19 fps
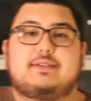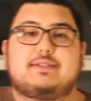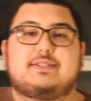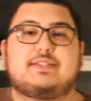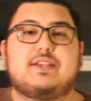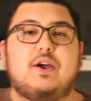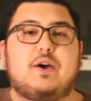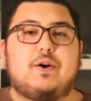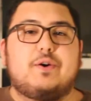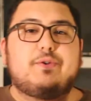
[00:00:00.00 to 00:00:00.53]

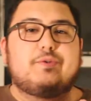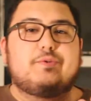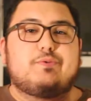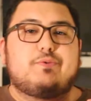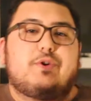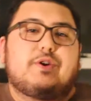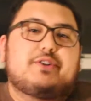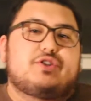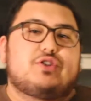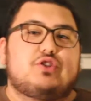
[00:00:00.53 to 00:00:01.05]
So,
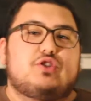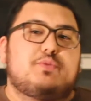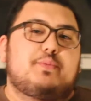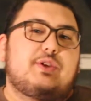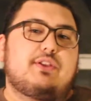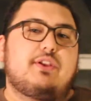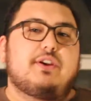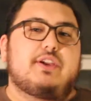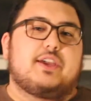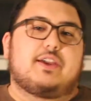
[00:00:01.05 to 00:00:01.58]
where should you
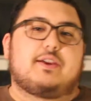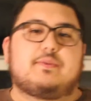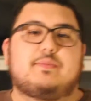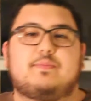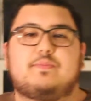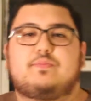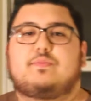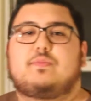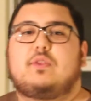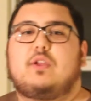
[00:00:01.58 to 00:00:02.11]
be looking?
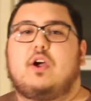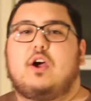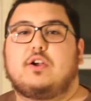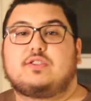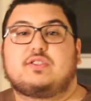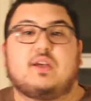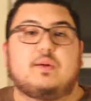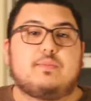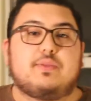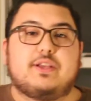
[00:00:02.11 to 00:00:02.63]

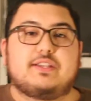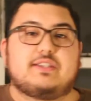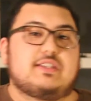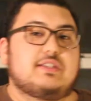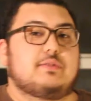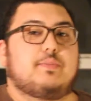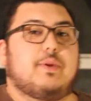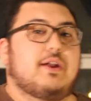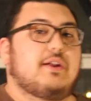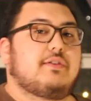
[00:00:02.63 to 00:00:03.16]
Are some
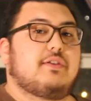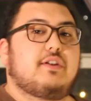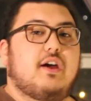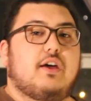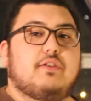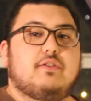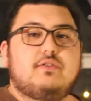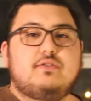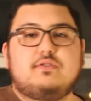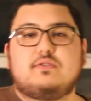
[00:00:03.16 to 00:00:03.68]
places better than
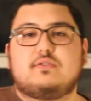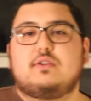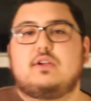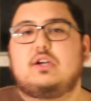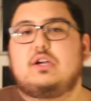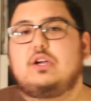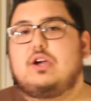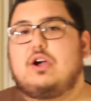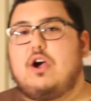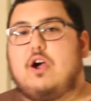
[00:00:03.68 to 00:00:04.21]
others?
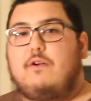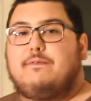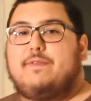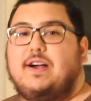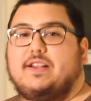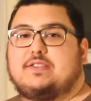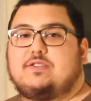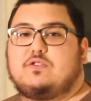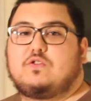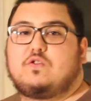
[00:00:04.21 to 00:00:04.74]
Are
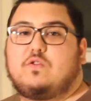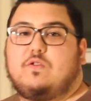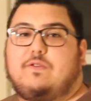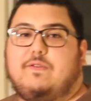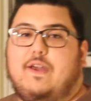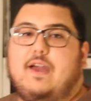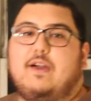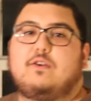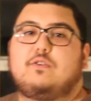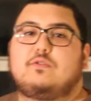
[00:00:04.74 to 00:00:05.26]
fossils
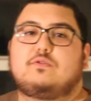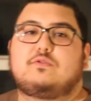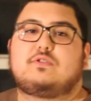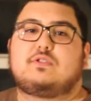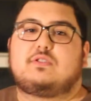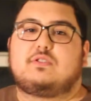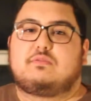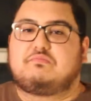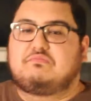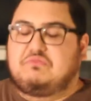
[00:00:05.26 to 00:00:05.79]
found
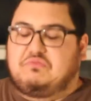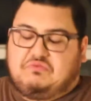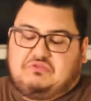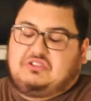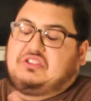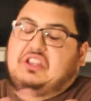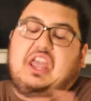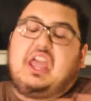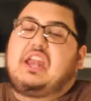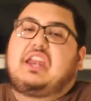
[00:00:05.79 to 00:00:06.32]
in
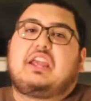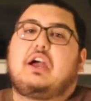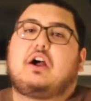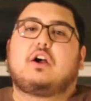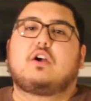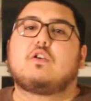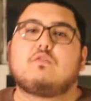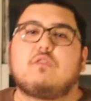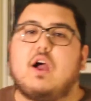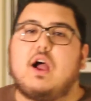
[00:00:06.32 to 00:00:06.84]
just any
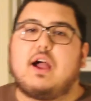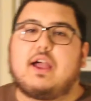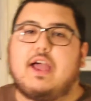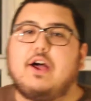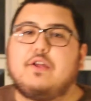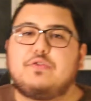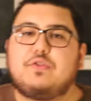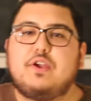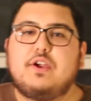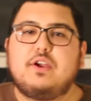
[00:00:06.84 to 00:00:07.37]
hunk of rock
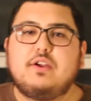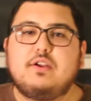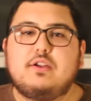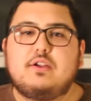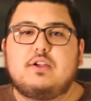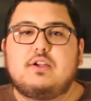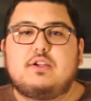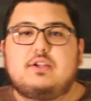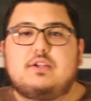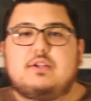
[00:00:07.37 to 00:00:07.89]
out there?
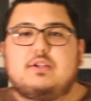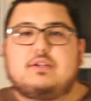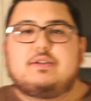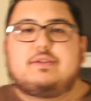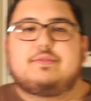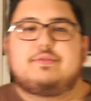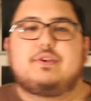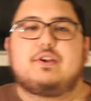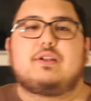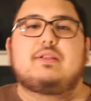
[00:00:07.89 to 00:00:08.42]

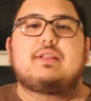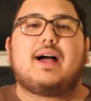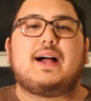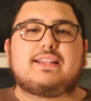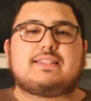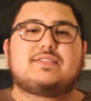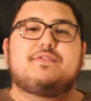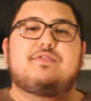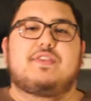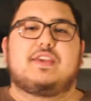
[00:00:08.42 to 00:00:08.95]
There are
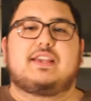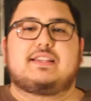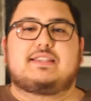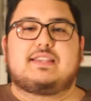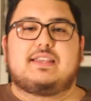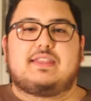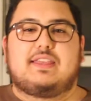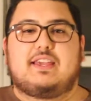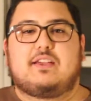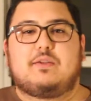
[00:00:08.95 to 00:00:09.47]
lots of
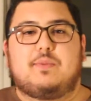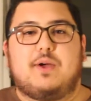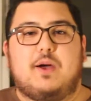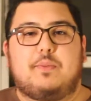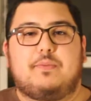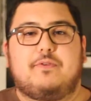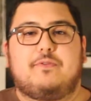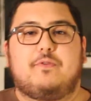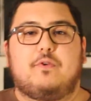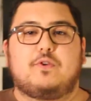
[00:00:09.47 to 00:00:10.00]
things to think
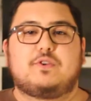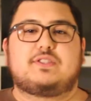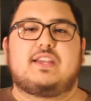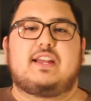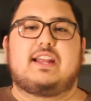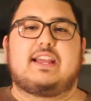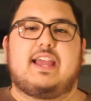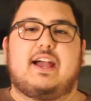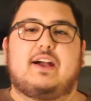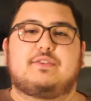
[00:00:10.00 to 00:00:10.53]
about before
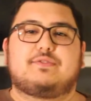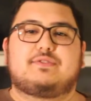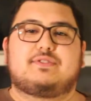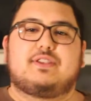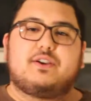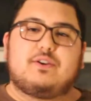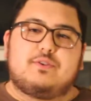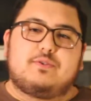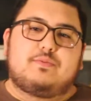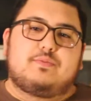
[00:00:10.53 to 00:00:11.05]
setting out,
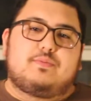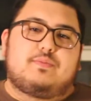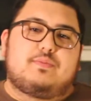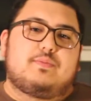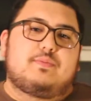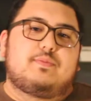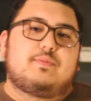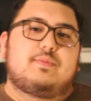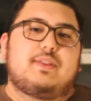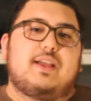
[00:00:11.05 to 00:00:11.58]
so
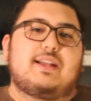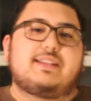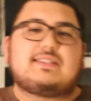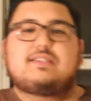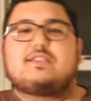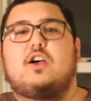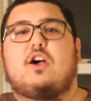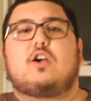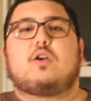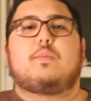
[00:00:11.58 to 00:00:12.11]

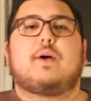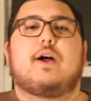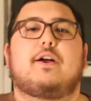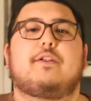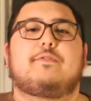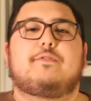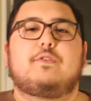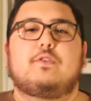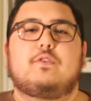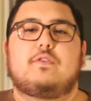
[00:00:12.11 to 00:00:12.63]
let's talk
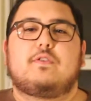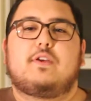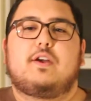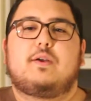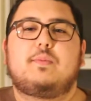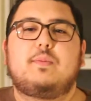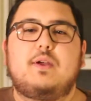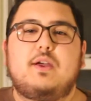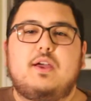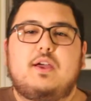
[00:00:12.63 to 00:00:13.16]
about a few of
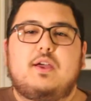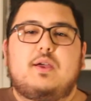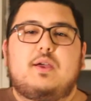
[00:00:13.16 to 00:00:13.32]
them